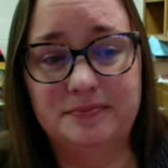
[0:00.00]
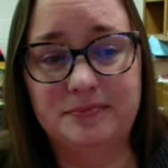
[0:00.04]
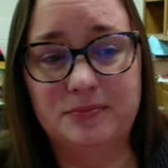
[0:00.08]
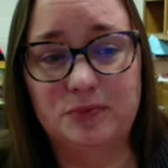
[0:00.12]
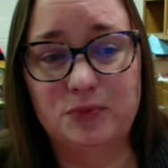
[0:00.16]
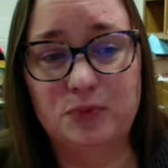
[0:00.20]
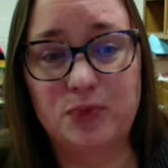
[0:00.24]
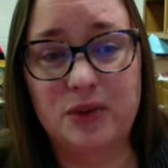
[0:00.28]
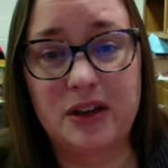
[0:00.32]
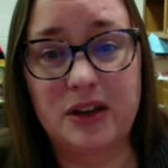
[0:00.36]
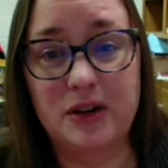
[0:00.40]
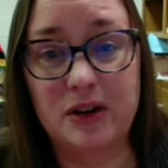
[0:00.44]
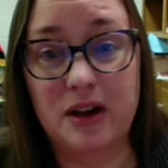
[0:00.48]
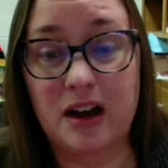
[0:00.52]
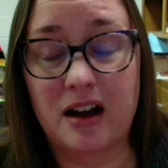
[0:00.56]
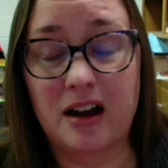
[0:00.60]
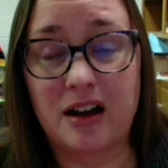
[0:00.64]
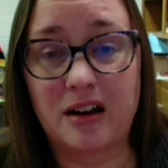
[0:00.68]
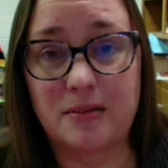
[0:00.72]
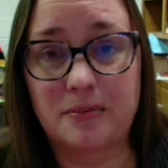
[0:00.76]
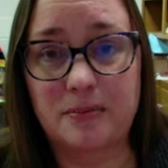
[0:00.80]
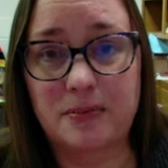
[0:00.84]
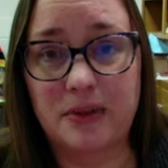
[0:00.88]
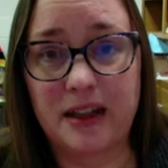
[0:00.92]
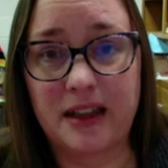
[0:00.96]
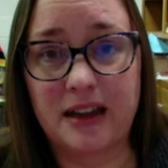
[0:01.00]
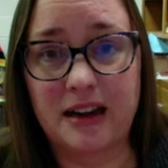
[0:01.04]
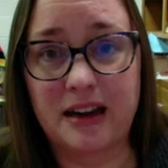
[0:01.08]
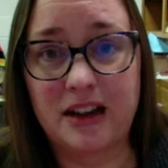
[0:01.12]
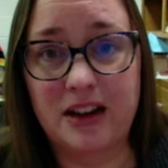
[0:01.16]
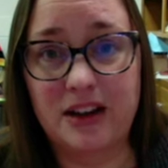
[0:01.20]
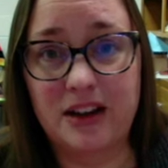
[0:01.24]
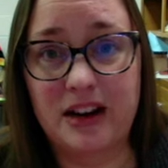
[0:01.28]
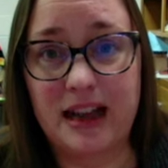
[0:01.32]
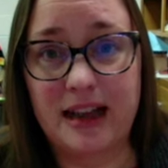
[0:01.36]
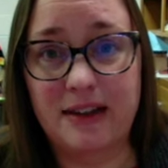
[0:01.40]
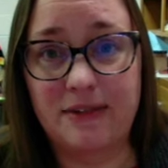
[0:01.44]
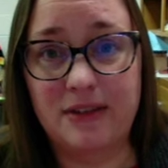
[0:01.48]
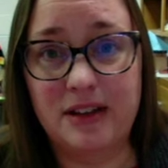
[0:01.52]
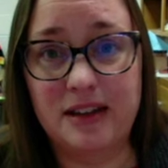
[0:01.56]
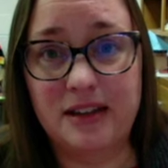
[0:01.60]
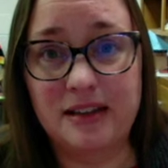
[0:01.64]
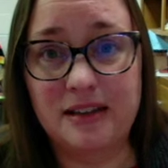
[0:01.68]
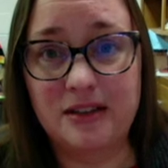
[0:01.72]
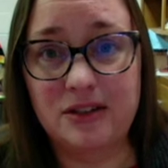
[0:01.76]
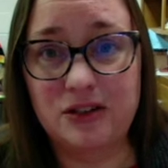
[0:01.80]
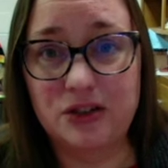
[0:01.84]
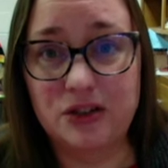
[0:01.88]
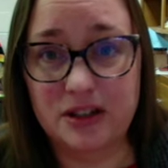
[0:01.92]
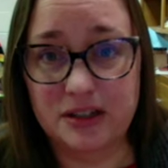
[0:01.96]
We are planning on
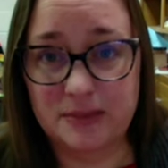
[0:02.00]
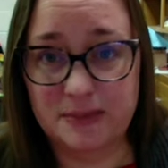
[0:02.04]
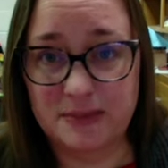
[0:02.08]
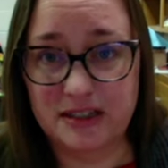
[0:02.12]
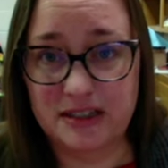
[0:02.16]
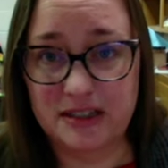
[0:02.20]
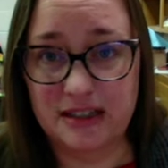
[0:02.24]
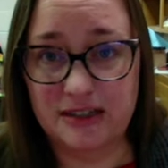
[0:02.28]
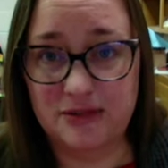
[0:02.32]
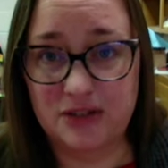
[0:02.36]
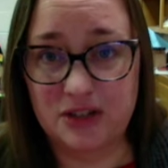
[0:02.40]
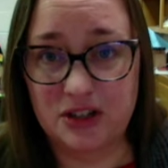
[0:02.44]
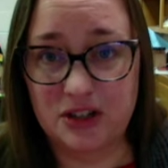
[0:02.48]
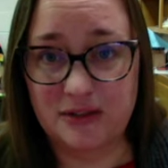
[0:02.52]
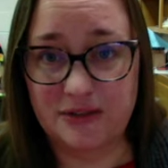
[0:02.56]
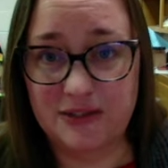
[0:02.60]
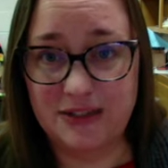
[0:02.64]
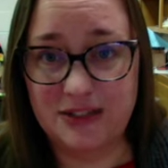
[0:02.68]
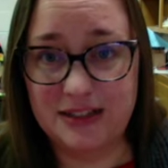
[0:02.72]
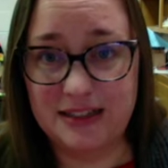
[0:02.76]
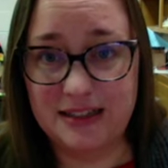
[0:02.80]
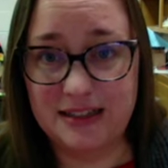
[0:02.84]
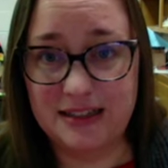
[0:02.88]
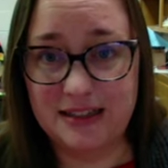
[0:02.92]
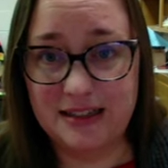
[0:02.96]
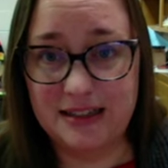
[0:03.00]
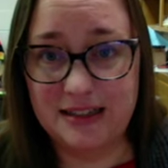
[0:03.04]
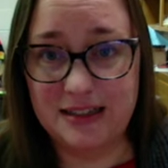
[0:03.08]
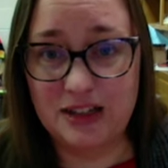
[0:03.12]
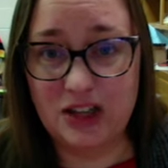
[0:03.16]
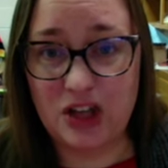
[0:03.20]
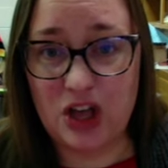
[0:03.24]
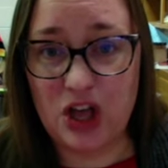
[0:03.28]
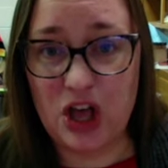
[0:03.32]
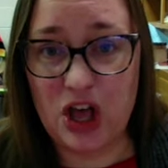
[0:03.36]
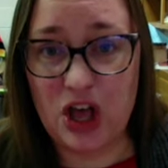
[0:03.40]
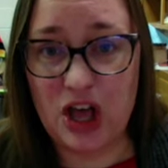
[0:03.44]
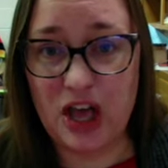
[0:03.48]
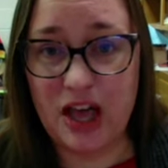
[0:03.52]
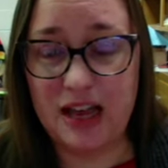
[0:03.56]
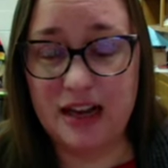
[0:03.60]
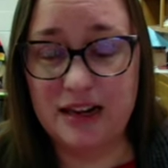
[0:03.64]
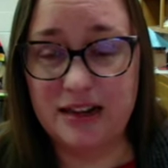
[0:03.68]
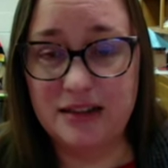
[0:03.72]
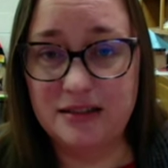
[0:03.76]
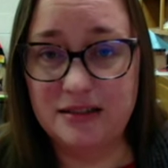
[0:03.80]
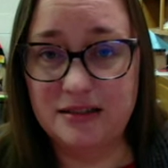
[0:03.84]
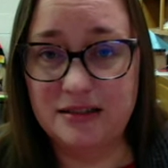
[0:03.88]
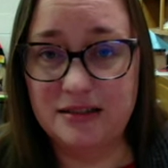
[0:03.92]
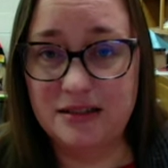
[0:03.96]
having Christmas Eve services
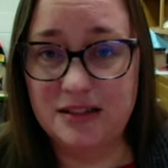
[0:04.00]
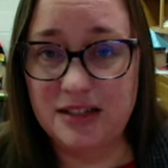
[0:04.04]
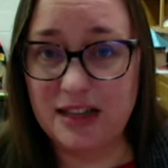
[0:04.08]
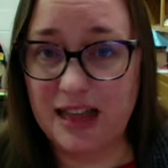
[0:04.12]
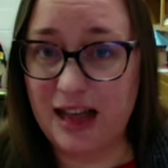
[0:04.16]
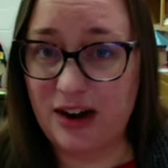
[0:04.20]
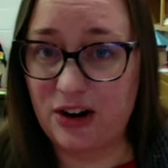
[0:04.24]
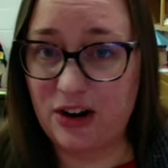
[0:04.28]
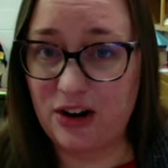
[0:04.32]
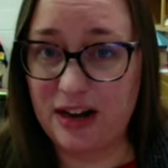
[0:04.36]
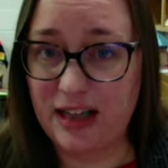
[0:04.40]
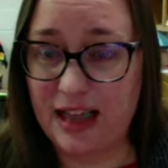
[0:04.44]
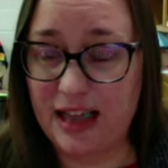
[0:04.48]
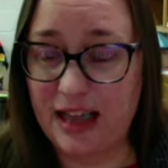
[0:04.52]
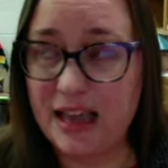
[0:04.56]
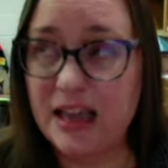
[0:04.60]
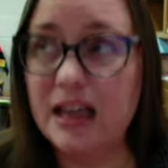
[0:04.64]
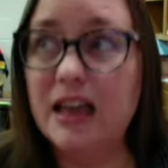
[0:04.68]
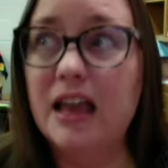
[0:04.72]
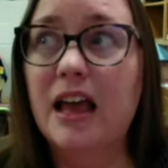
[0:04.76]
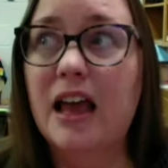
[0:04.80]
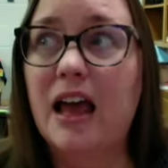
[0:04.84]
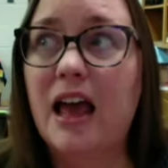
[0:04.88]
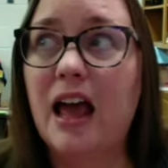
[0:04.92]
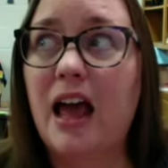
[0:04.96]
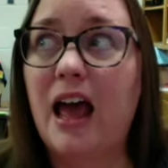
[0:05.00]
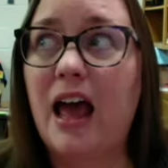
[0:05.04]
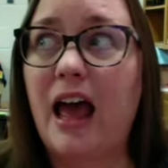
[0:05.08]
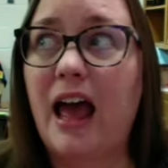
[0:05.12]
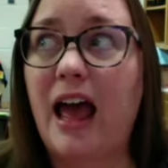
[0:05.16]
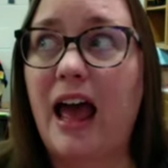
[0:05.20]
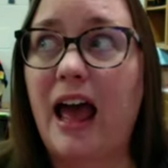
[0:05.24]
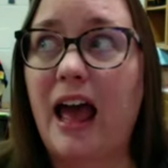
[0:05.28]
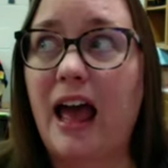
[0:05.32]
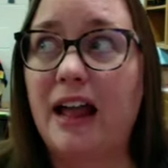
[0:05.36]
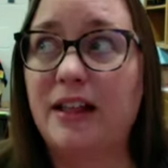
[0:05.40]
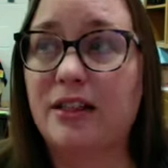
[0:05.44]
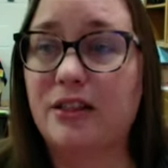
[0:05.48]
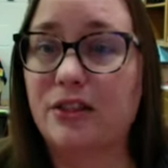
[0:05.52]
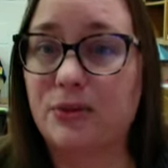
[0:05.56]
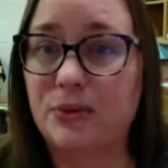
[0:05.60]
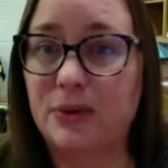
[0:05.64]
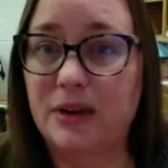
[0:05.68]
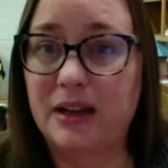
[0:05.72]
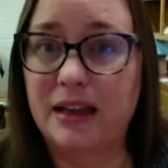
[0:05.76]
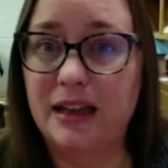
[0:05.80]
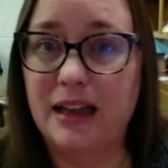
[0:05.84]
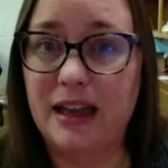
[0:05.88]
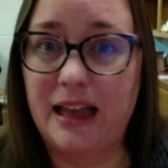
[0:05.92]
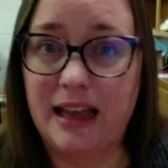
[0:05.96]
on Saturday at
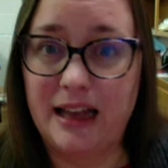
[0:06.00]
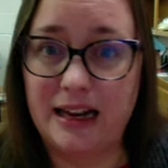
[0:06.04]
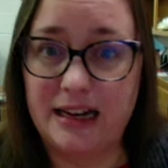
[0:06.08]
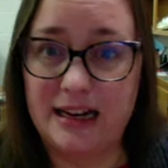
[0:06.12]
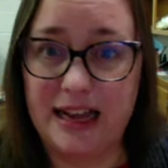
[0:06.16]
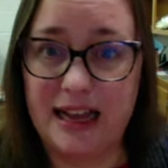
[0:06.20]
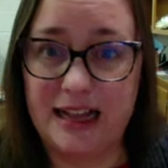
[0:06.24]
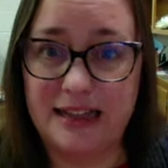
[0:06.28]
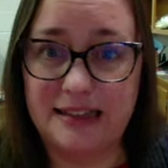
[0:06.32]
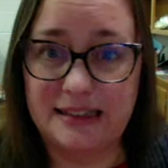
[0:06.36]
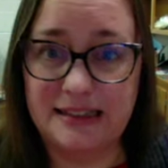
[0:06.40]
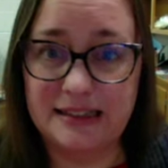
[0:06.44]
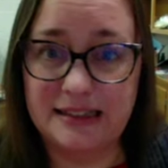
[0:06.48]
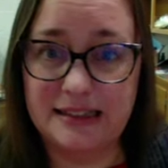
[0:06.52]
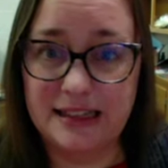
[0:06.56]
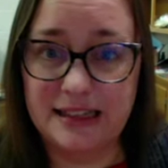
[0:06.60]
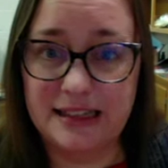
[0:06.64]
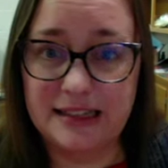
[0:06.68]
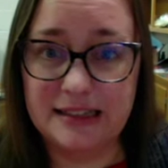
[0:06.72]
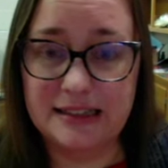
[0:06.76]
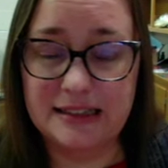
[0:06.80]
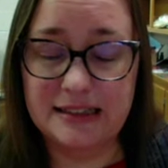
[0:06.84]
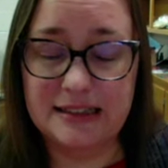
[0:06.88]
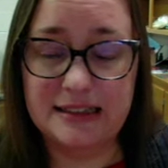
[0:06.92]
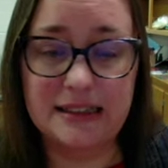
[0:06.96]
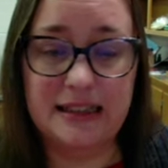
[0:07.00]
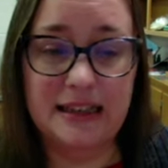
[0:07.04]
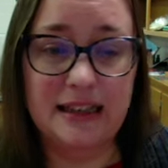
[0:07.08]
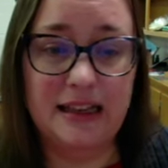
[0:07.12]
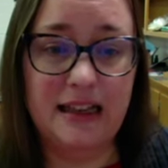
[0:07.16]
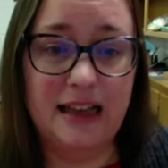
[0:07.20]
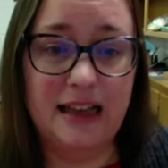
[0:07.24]
3 and at 6.